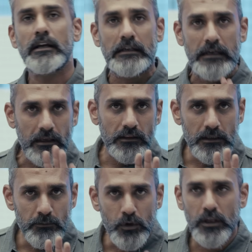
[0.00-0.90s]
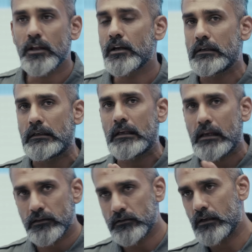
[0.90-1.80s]
Take the booking,
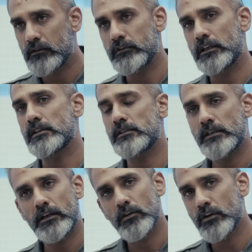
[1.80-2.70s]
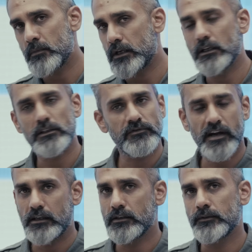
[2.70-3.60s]
delay the delivery, sit on your money. It's
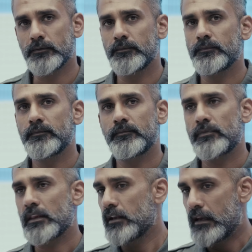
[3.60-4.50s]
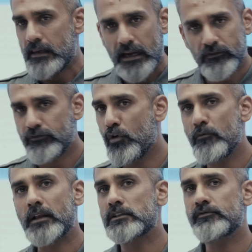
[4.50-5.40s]
fine. Let 4
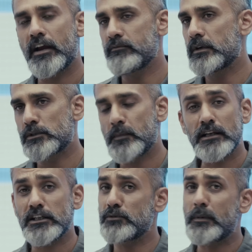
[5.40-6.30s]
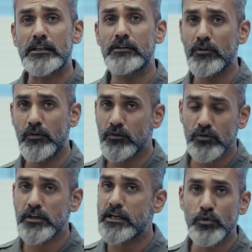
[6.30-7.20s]
months, 5 months pass, especially if you're one of
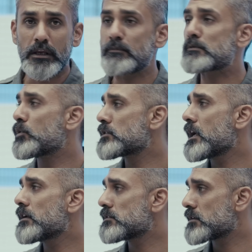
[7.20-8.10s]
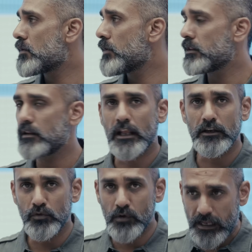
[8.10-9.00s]
those guys who keeps motorcycles around and then
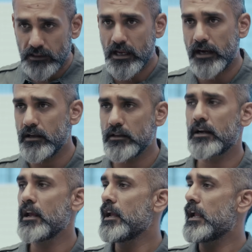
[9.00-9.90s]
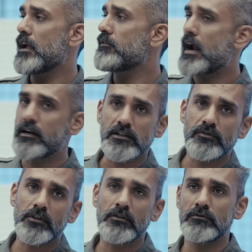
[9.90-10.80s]
you like the idea that, hey, I've had this
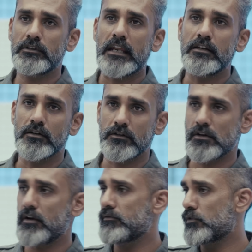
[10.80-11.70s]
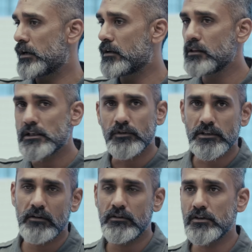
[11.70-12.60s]
for 10 years, I've ridden this for
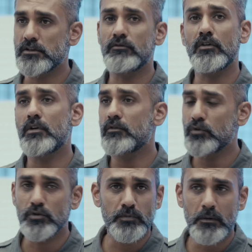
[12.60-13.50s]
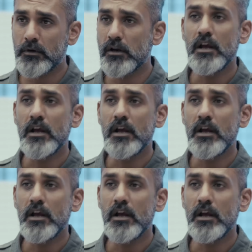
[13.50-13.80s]
7 years. If you're one of those people,